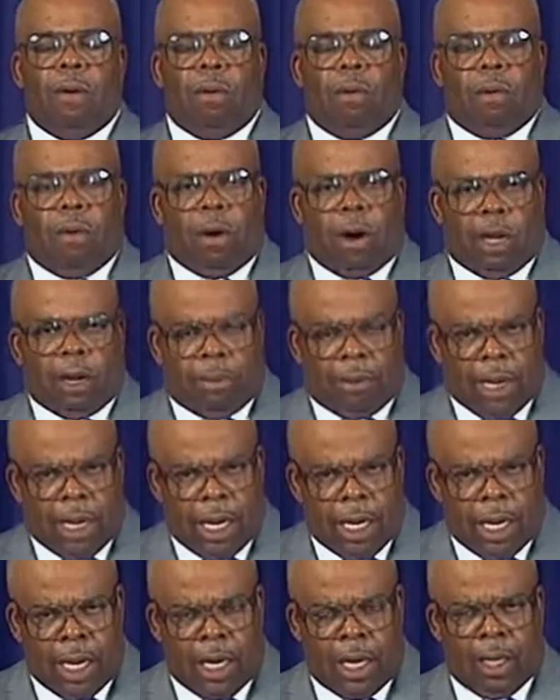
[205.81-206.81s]
What do you
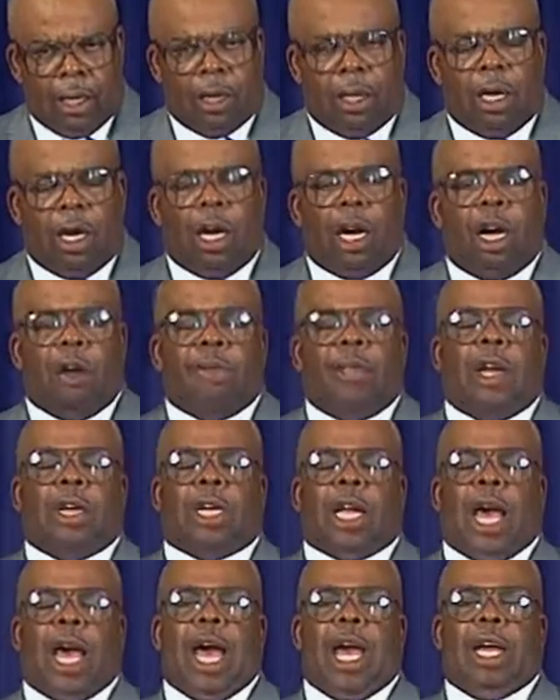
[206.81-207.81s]
mean? Of the
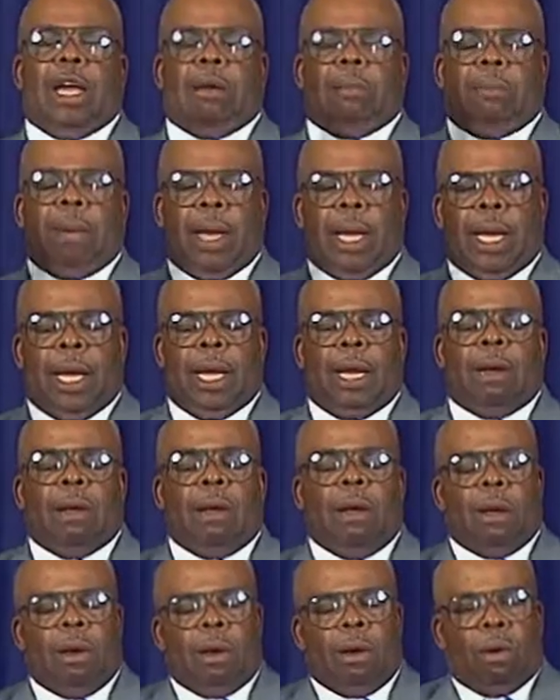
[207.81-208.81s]
Italian band.
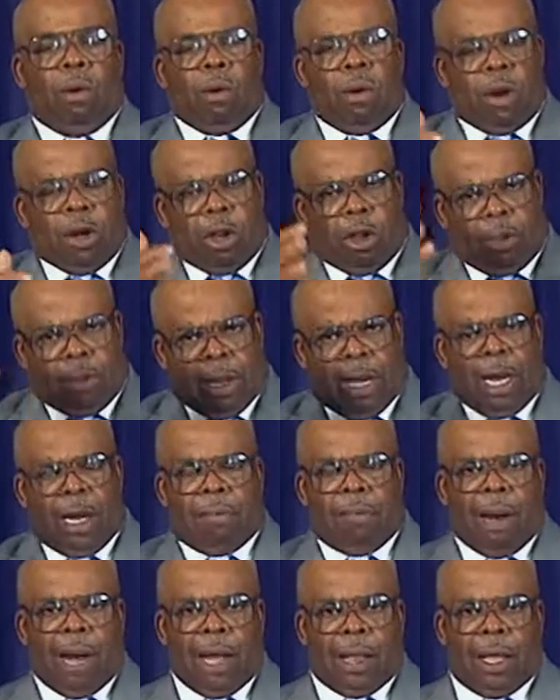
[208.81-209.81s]
What do you mean
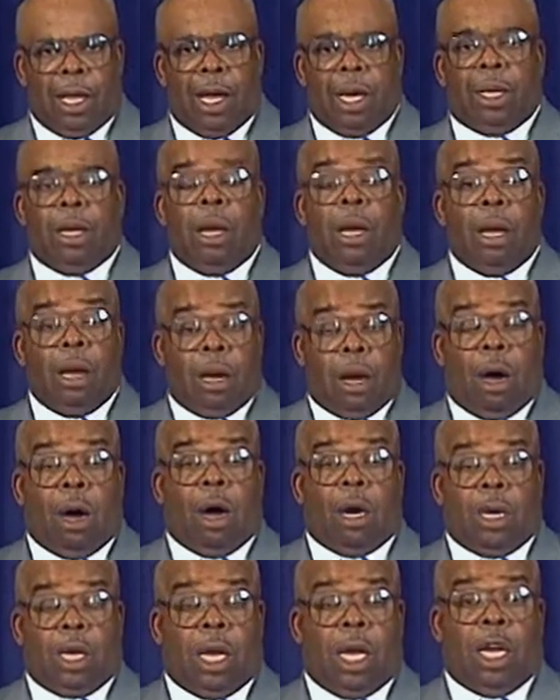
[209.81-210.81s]
by that?
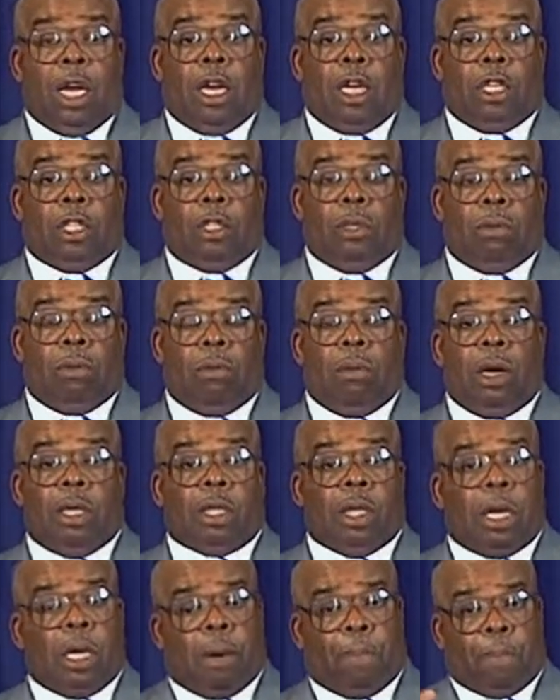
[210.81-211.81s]
Cornelius was
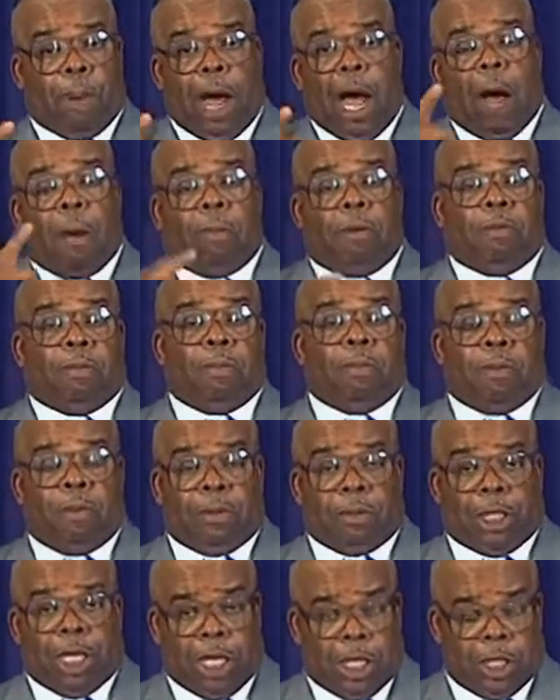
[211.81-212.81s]
in a powerful
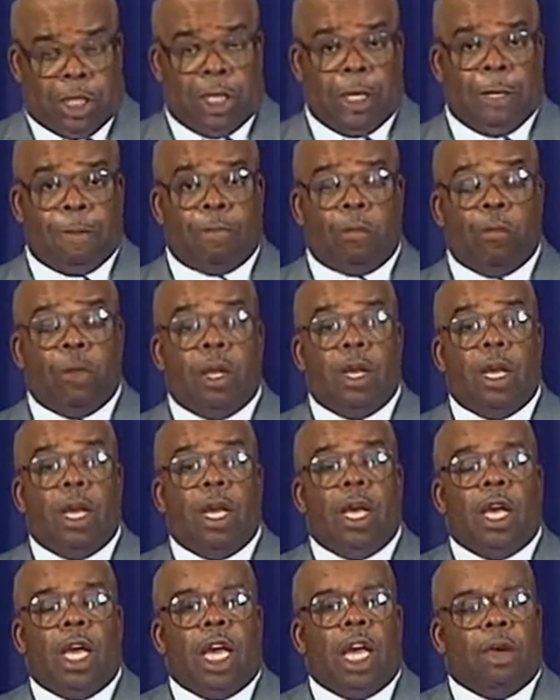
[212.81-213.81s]
position.
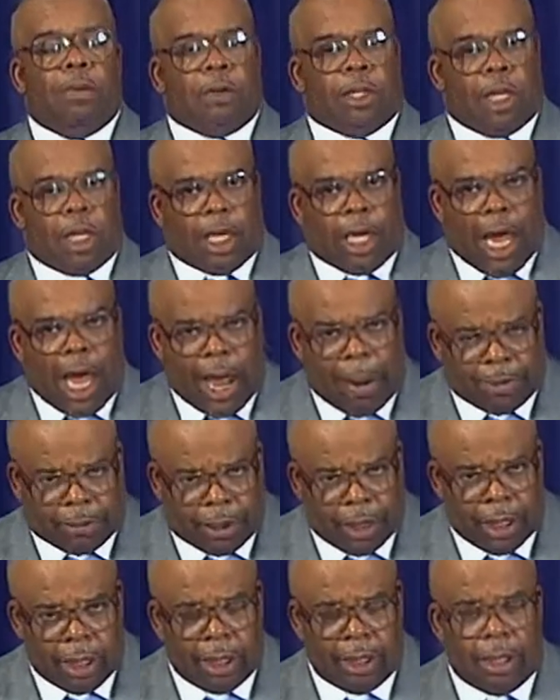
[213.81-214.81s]
He was a
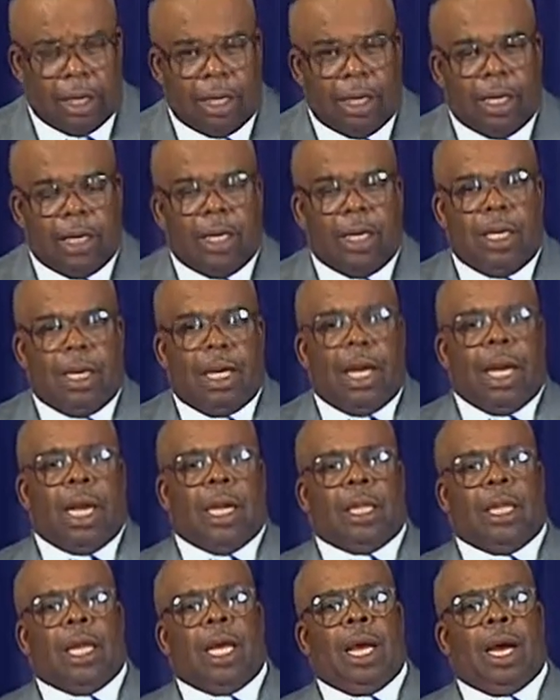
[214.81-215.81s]
captain
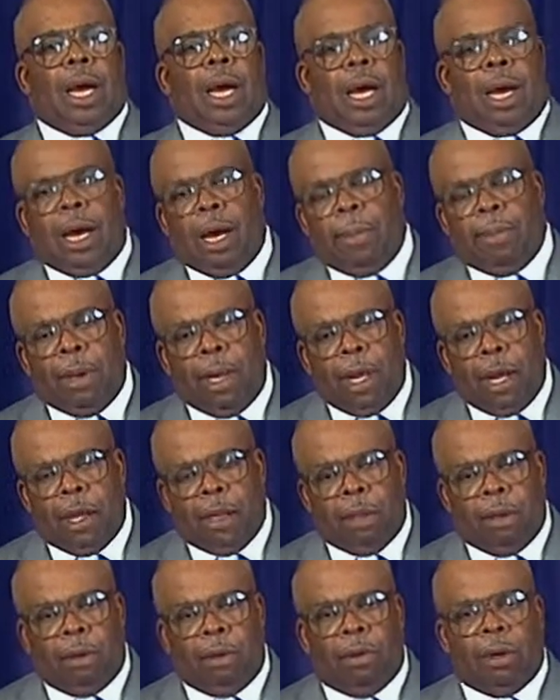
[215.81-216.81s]
in the army of
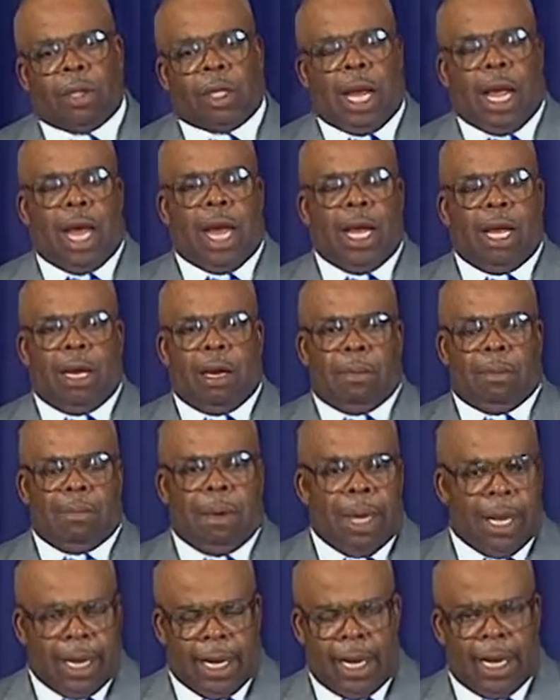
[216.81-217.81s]
the Italian
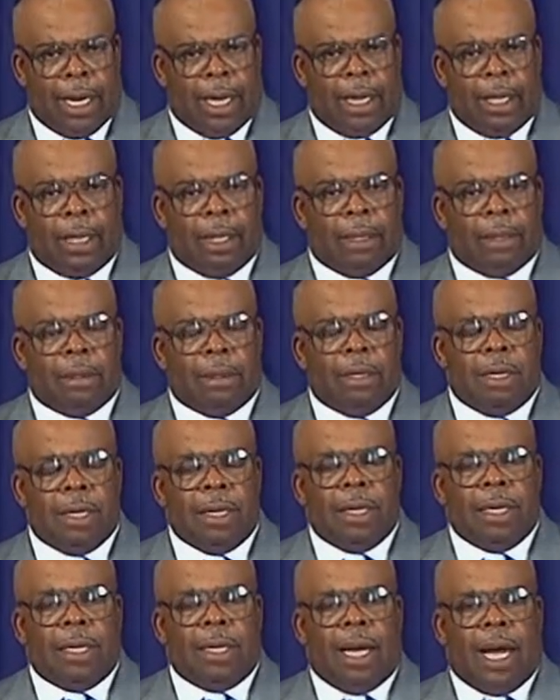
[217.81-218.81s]
band.
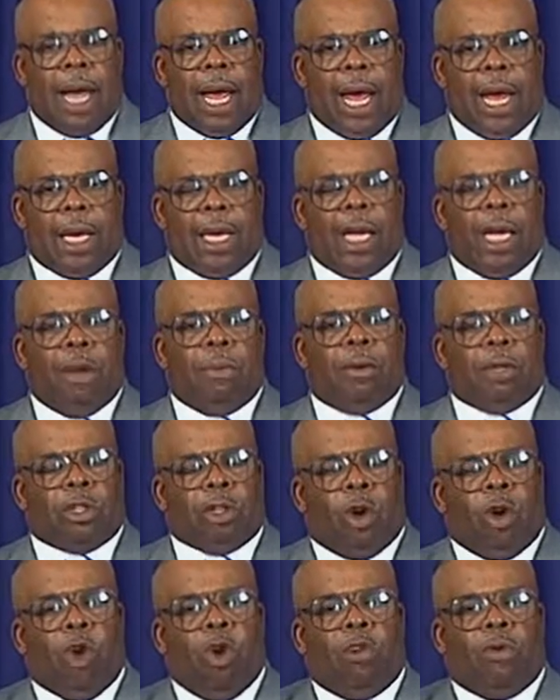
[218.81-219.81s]
And he was
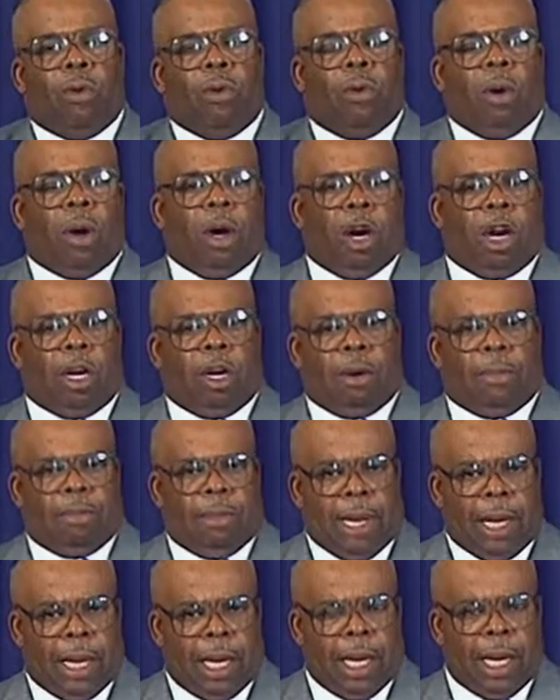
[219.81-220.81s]
over one hundred
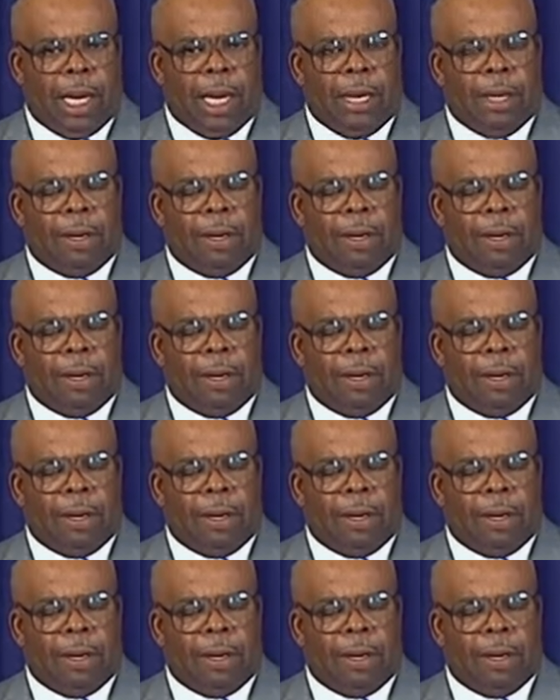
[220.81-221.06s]
men.